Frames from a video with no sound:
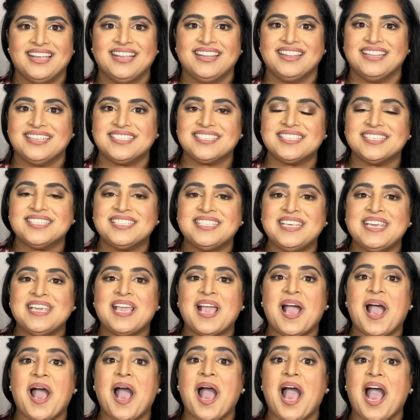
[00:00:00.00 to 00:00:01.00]
This is
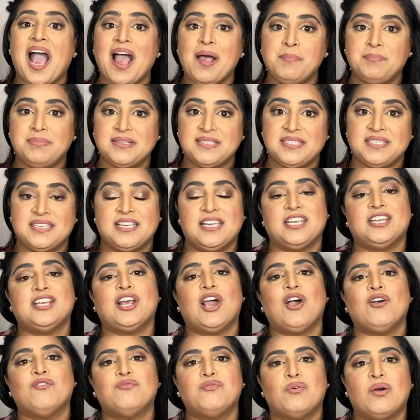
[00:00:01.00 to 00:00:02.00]
the opposite
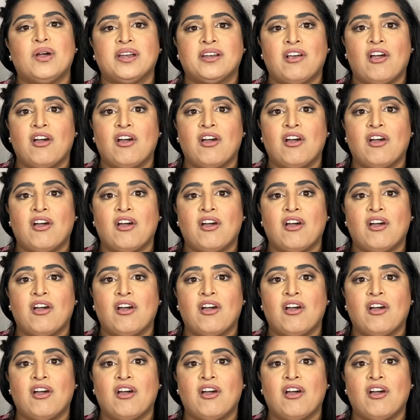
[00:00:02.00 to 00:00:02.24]
of what